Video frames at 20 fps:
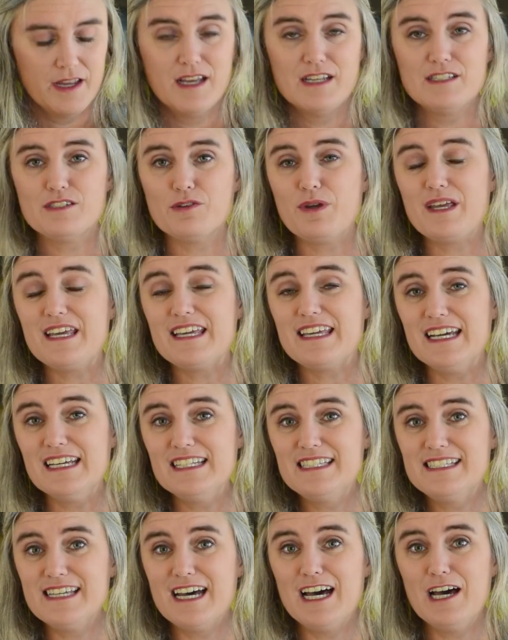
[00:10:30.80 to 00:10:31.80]
So he
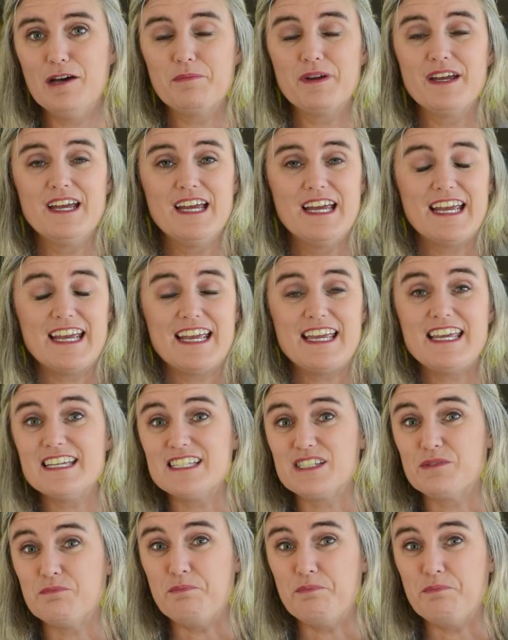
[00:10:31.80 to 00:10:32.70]
gets up, he is